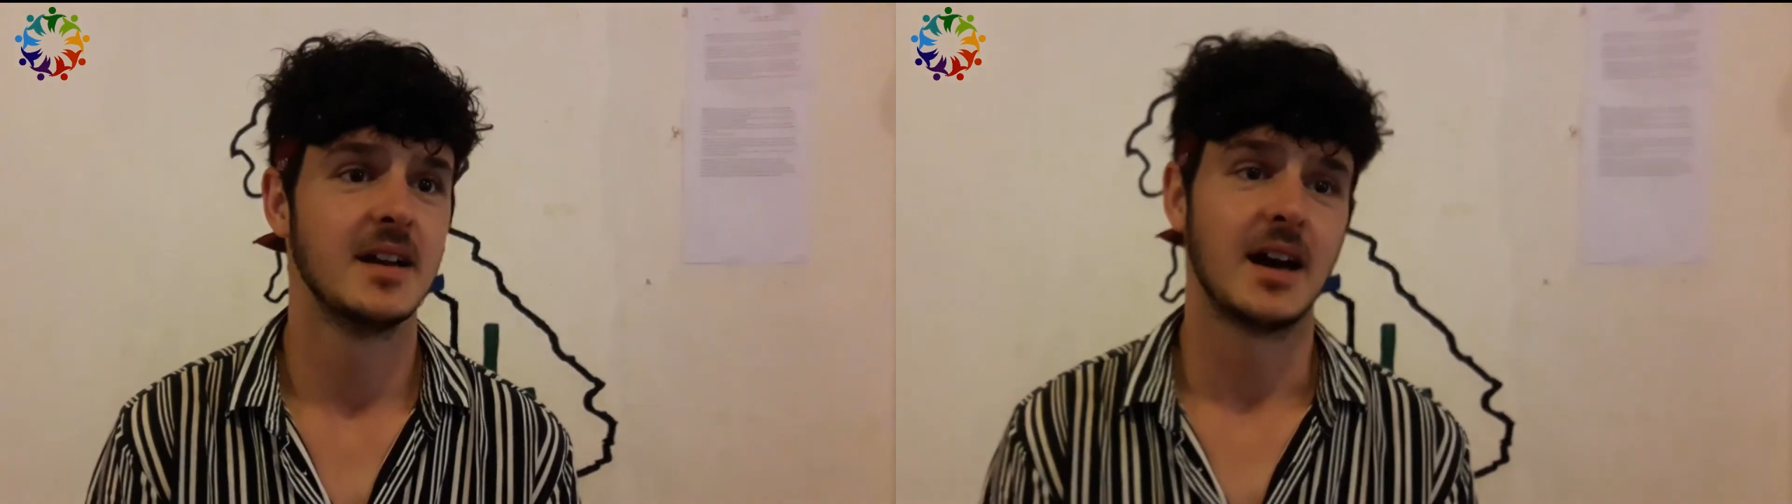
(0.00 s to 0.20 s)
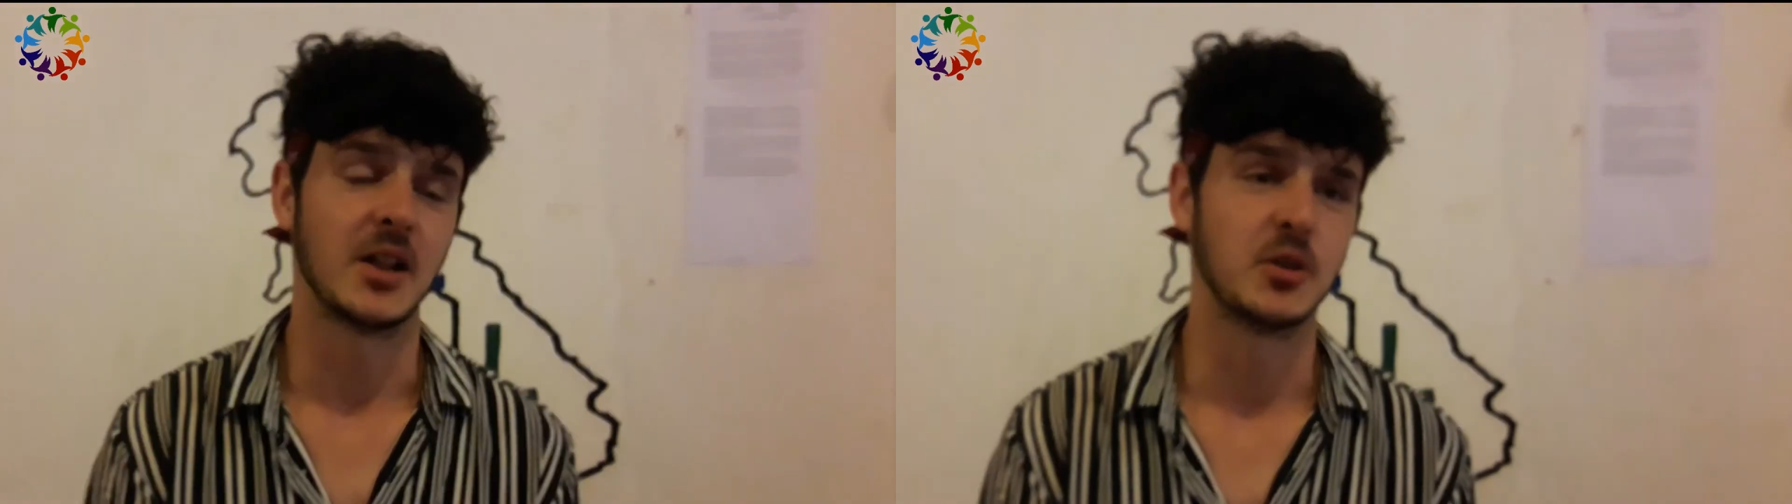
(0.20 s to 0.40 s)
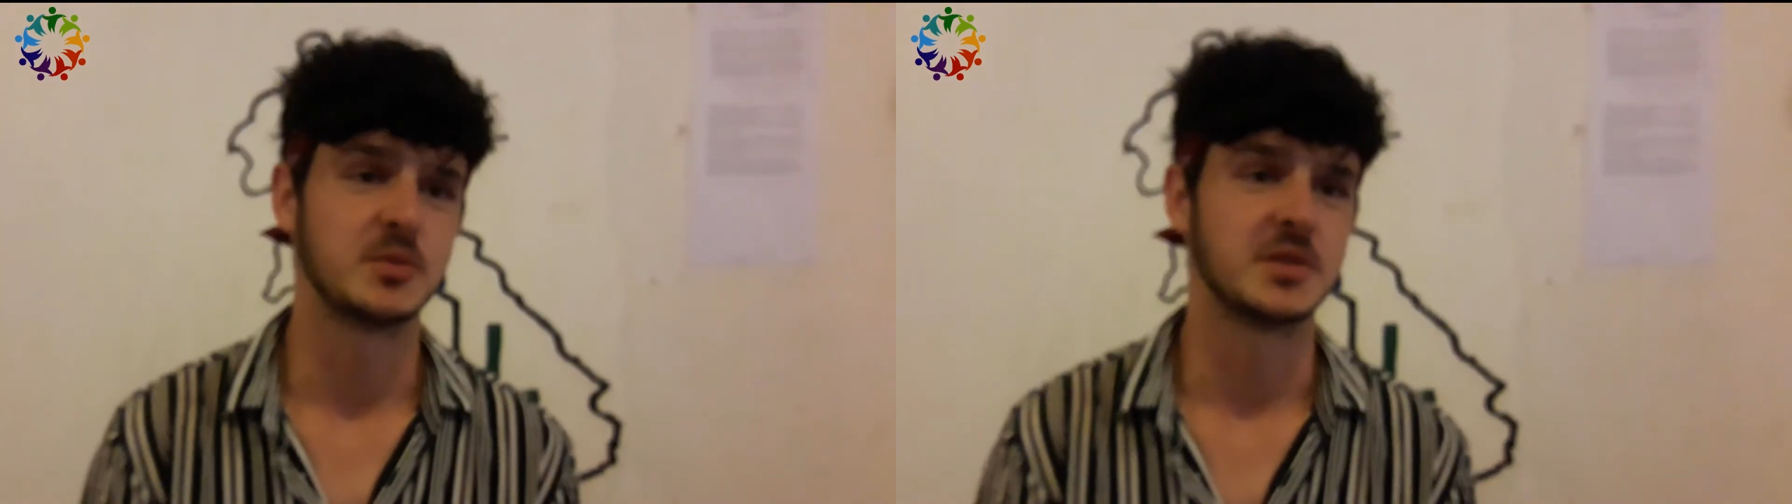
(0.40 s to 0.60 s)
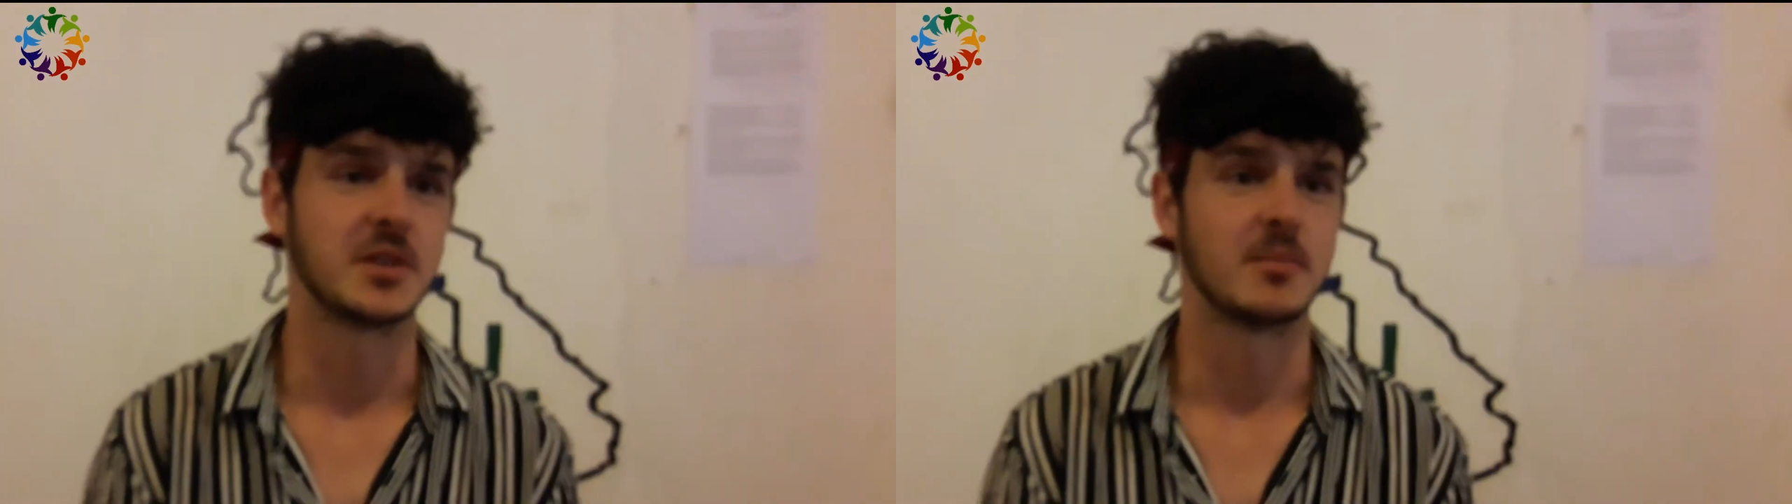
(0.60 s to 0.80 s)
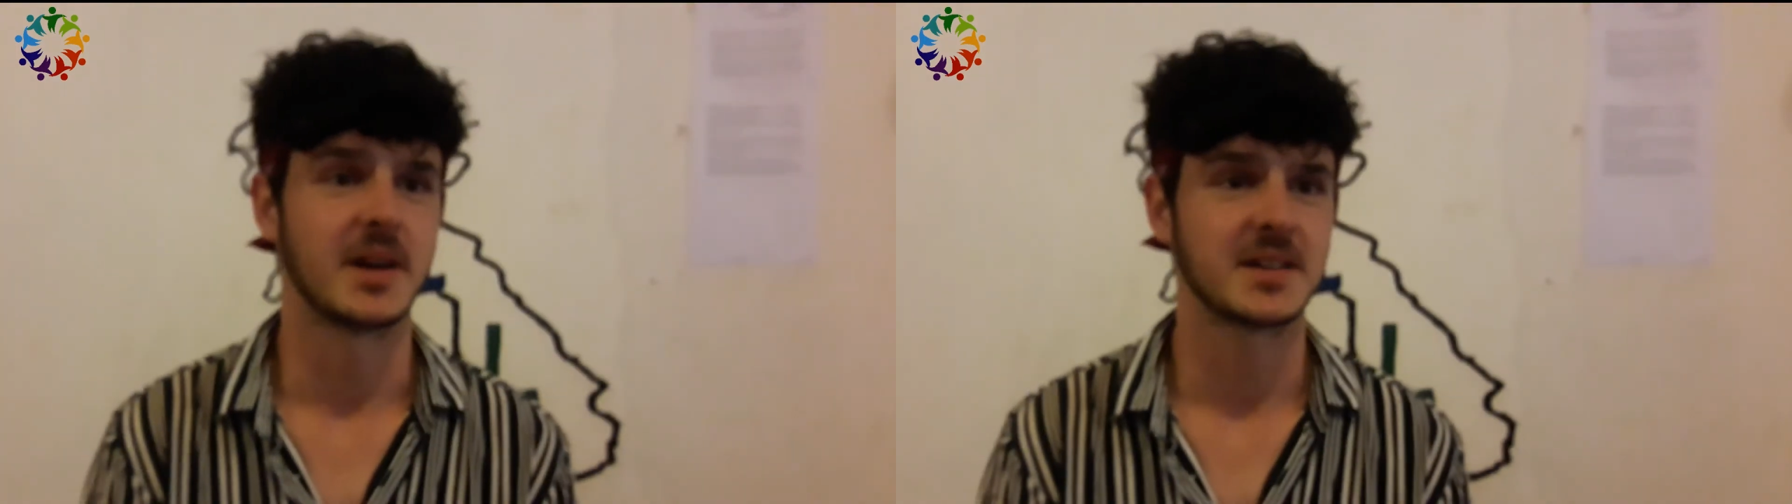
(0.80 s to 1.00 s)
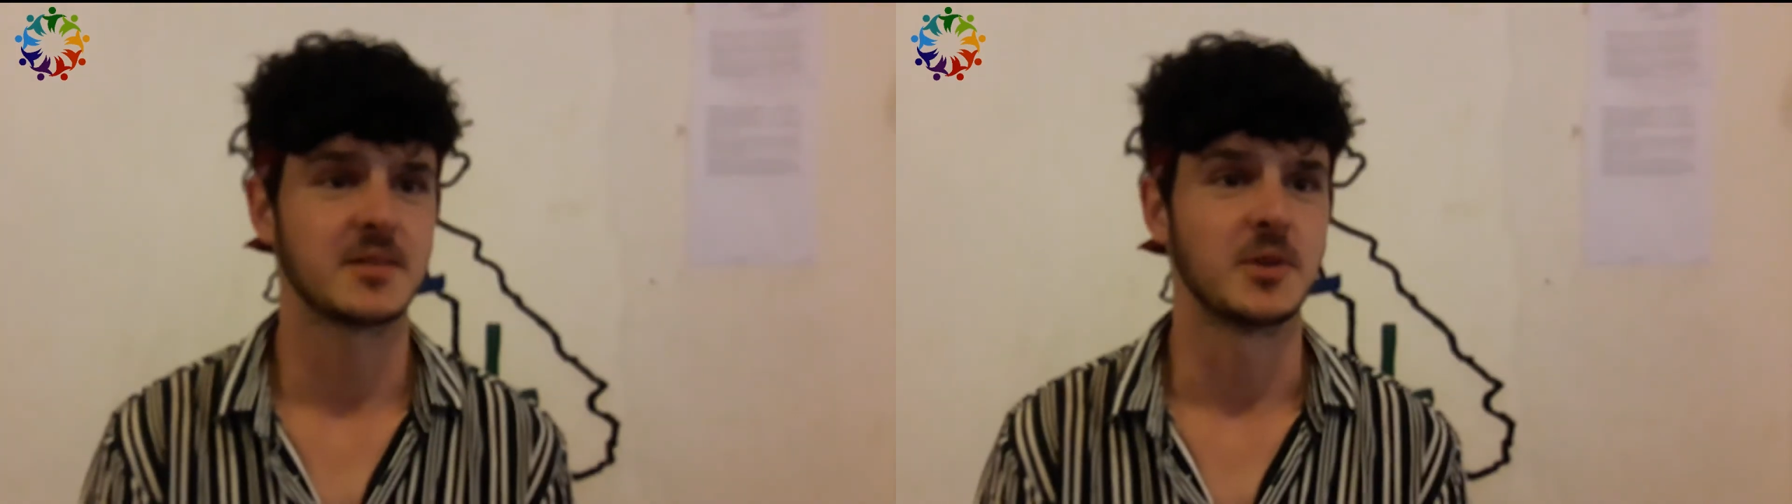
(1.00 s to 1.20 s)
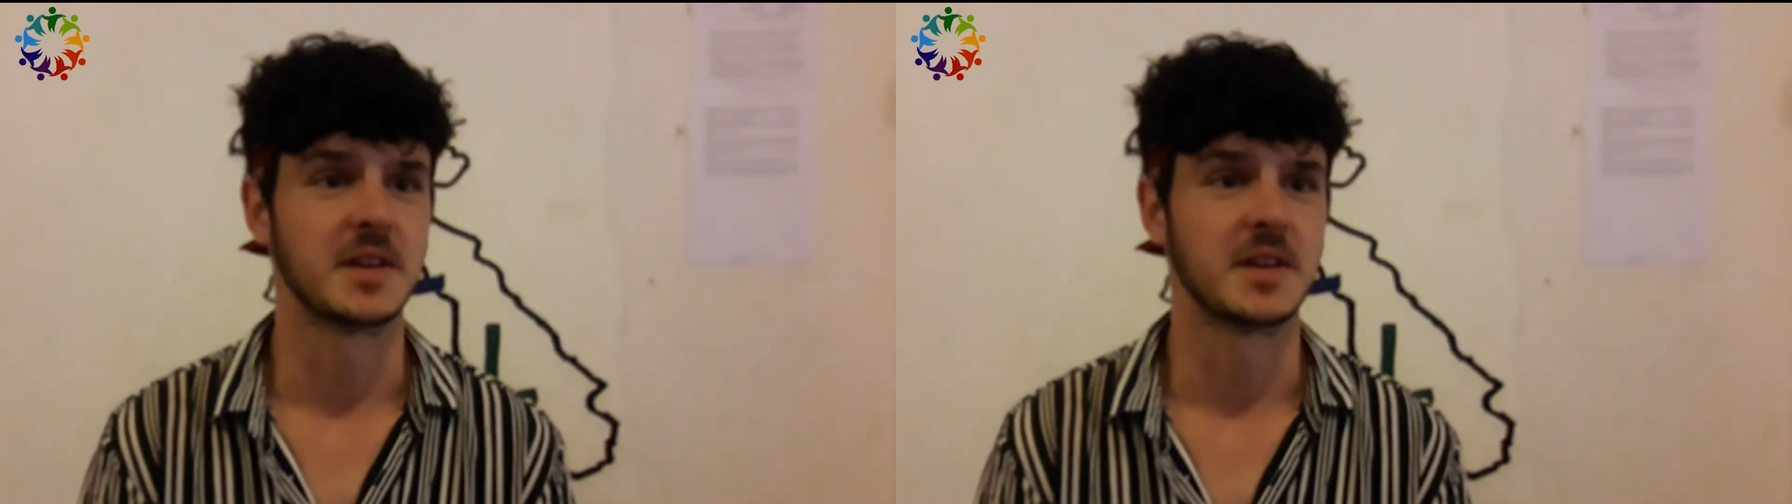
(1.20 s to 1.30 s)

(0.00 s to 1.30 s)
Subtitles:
I hope to come back one